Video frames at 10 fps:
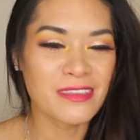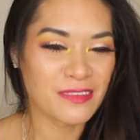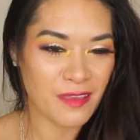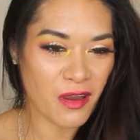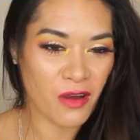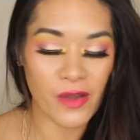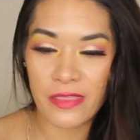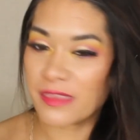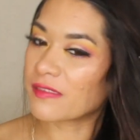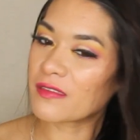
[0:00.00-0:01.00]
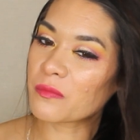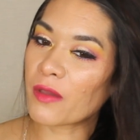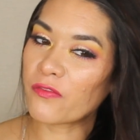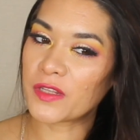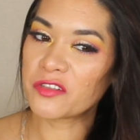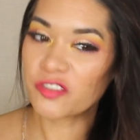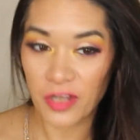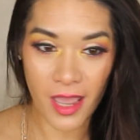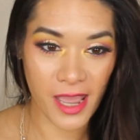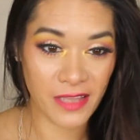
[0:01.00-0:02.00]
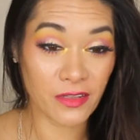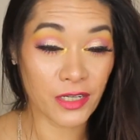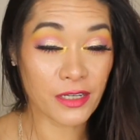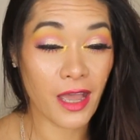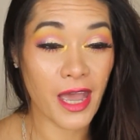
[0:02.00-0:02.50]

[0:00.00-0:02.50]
So this is my finished eye look.